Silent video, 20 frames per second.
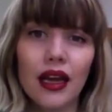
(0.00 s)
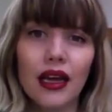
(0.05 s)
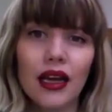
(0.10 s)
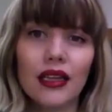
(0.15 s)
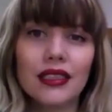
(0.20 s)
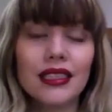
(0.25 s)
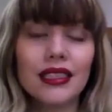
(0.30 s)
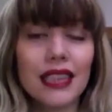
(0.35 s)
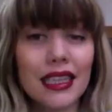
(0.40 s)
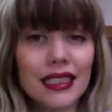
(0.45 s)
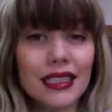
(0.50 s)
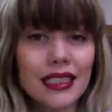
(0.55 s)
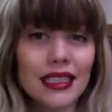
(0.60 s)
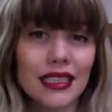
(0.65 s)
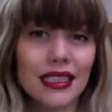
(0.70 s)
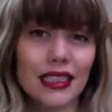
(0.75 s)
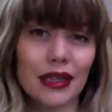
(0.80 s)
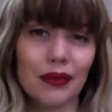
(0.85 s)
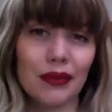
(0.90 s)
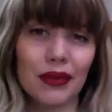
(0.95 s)

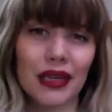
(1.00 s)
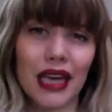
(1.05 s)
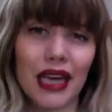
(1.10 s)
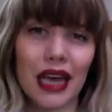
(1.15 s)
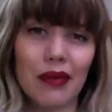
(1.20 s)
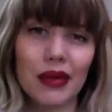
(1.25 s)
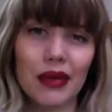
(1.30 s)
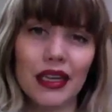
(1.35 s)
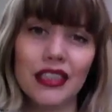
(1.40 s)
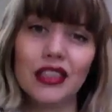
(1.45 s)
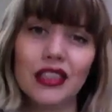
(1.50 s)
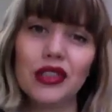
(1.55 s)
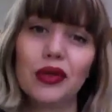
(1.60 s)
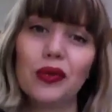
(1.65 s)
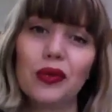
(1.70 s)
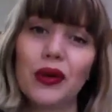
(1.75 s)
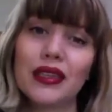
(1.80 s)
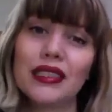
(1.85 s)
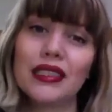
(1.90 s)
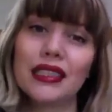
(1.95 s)
Censorship became an issue
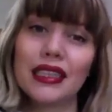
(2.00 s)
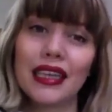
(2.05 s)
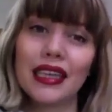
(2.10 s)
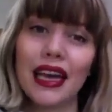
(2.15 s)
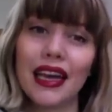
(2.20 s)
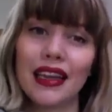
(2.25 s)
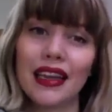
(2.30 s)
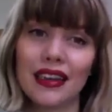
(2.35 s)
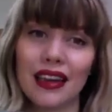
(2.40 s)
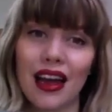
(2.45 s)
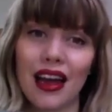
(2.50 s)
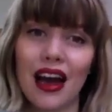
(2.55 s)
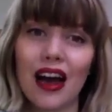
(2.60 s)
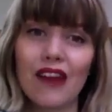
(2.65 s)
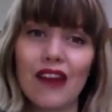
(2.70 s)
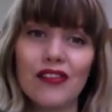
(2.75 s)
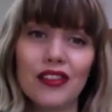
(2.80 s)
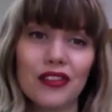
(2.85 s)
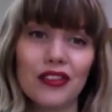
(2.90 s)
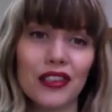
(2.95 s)
once again
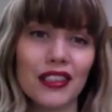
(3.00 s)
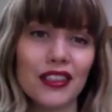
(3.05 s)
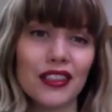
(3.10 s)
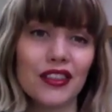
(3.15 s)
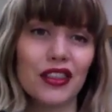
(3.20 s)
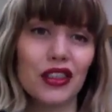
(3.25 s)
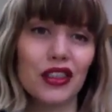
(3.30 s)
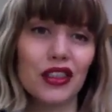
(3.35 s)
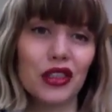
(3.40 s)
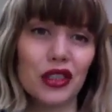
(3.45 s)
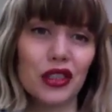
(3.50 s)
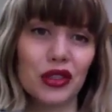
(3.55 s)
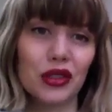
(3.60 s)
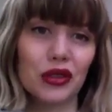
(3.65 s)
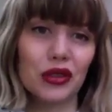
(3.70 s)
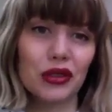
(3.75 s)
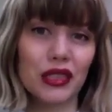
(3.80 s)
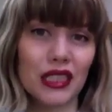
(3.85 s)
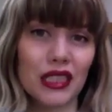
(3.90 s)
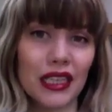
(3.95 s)
after institutional
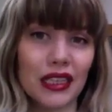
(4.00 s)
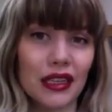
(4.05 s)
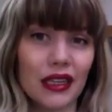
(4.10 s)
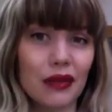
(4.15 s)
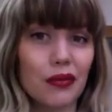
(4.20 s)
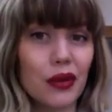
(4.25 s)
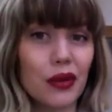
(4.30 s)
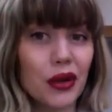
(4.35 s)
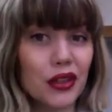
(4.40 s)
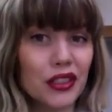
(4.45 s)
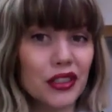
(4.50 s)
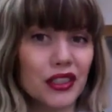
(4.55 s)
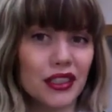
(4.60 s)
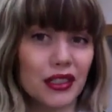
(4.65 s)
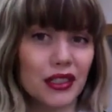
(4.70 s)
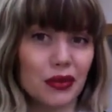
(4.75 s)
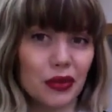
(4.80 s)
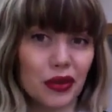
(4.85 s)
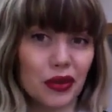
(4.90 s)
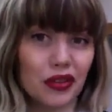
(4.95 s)
critique emerged as a
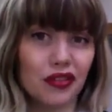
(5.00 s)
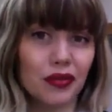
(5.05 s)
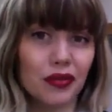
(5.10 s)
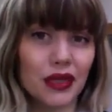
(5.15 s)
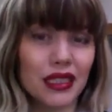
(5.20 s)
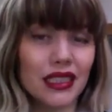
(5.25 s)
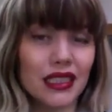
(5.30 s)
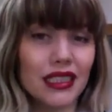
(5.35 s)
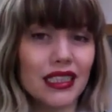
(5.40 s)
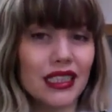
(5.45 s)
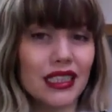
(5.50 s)
movement in